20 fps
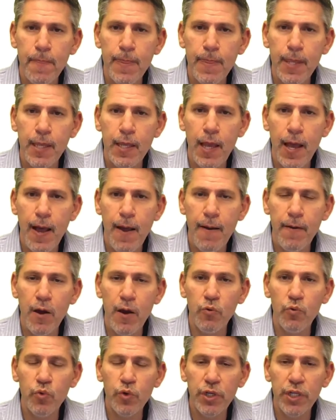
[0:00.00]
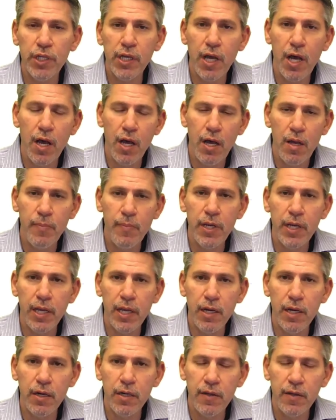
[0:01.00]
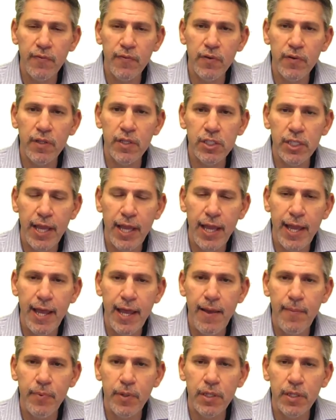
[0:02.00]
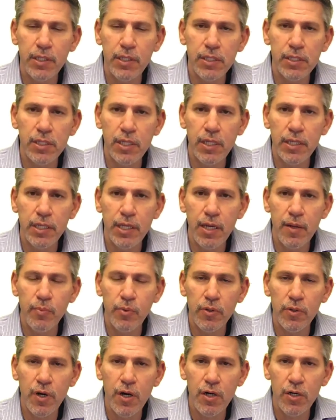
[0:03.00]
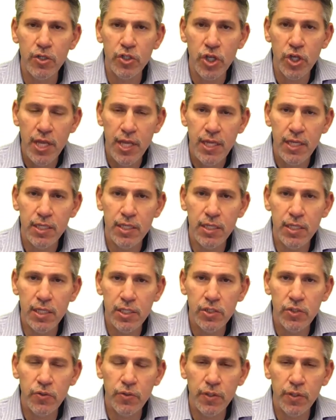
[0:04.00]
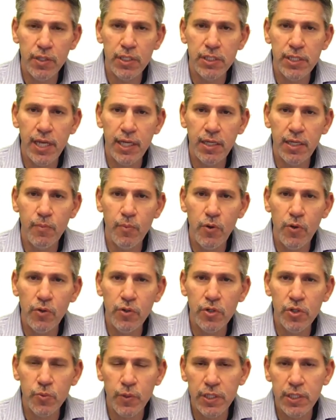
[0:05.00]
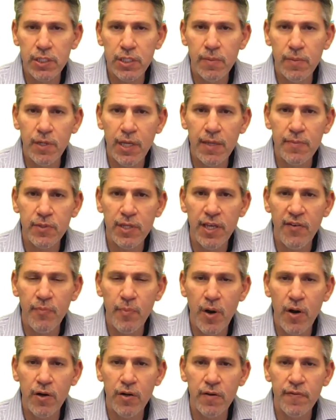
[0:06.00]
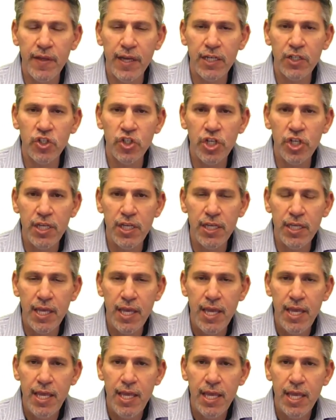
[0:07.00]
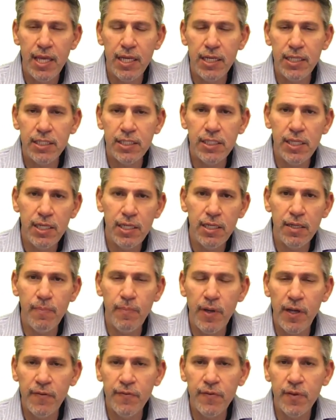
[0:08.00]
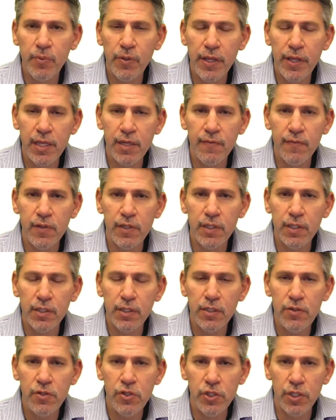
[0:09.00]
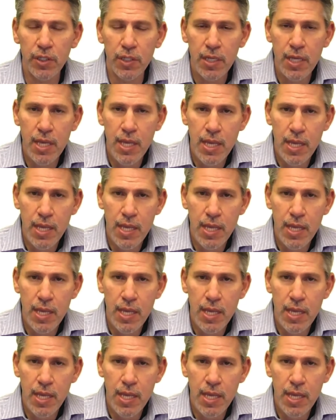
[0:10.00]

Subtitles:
A really common area for this to happen is on the upper arch, distal to the second molars. We can sometimes have part of that cheek and it's sitting above the plane of the occlusion.